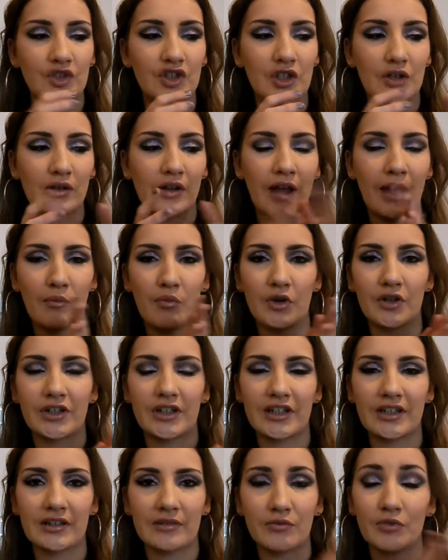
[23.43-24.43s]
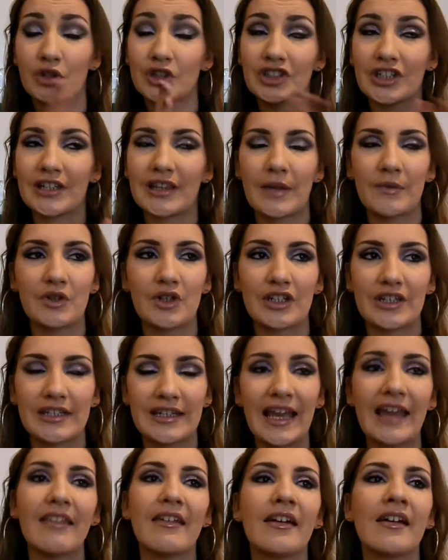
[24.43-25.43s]
jukebox project they were
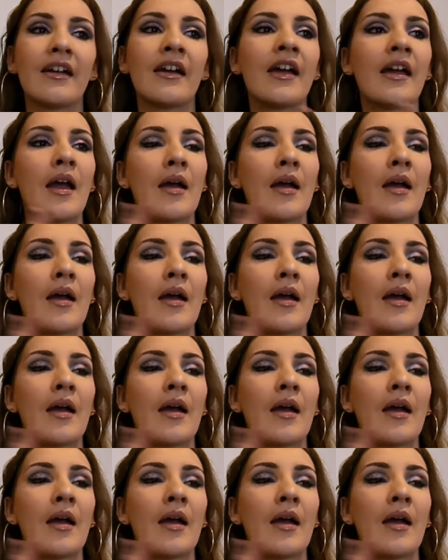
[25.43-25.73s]
doing together.